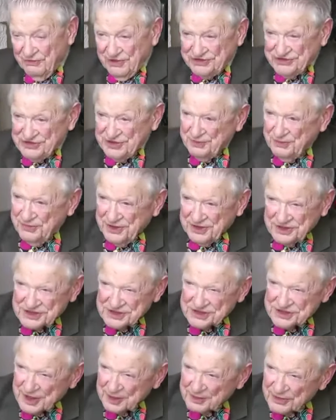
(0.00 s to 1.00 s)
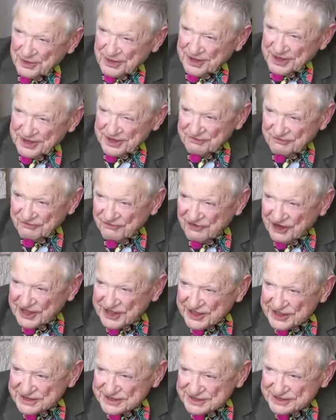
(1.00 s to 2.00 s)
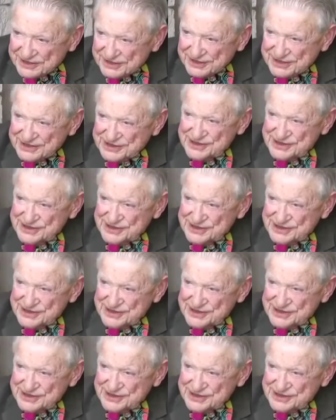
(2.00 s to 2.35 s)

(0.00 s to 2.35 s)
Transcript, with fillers: what's the biggest number I can find?